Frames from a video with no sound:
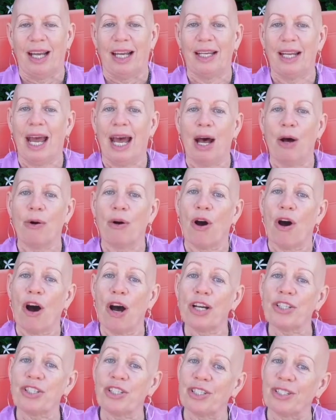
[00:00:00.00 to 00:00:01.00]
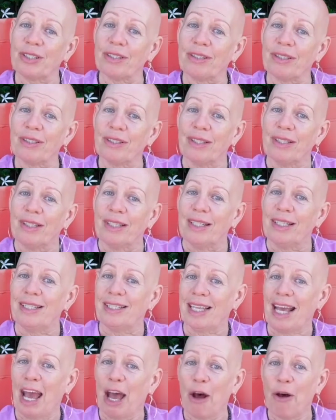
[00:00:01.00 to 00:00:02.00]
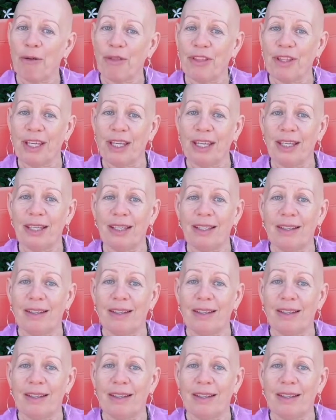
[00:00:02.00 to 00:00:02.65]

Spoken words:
and how caution is healthy